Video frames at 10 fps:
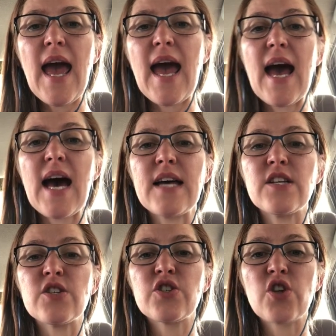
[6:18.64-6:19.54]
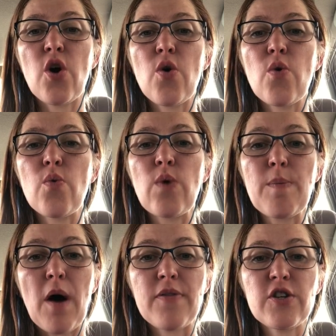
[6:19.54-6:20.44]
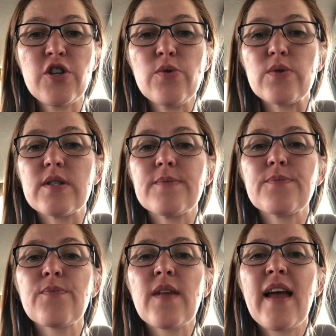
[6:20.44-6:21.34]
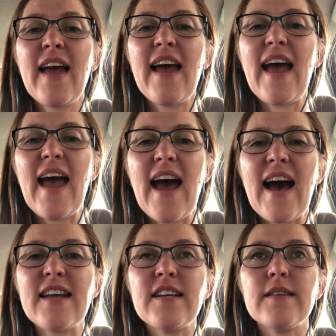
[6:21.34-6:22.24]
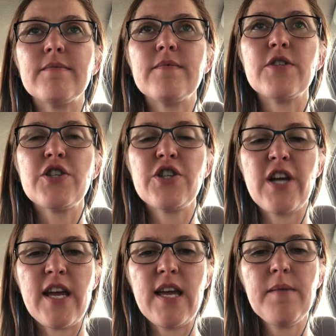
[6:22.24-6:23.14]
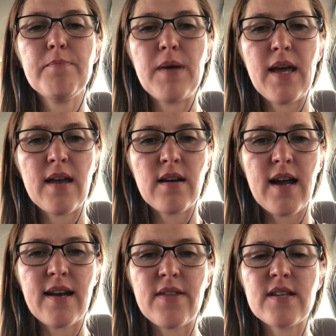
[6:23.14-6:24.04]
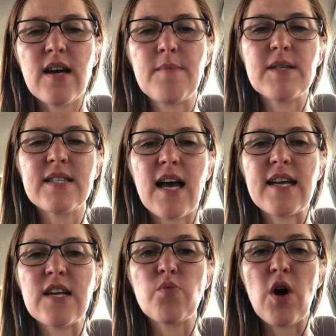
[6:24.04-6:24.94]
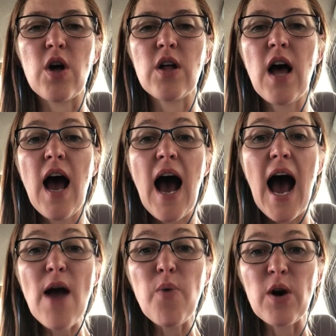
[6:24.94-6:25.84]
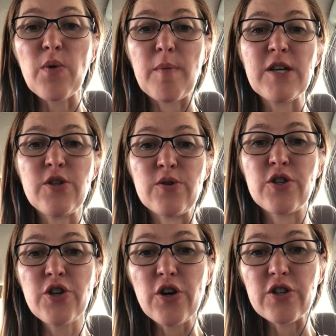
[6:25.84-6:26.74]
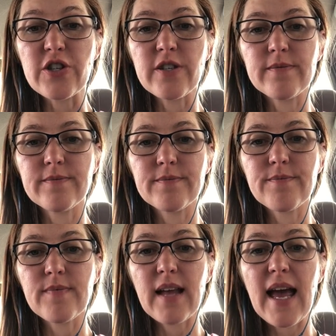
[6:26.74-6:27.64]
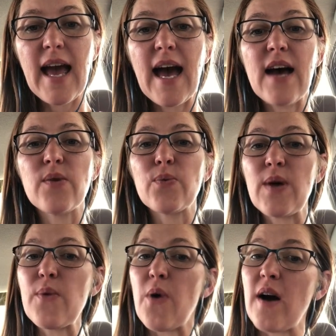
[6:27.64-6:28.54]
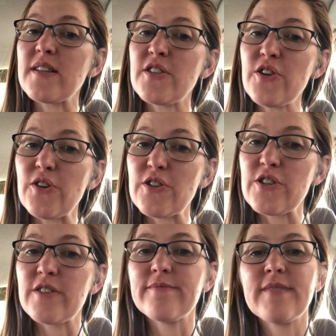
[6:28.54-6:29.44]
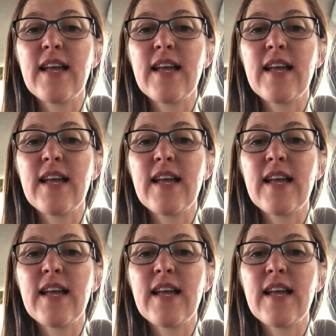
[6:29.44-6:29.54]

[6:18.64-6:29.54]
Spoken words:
And so we bought the shoes. And she, being 9 at the time, decided, well, I want to wear my shoes to church. And we walked to church.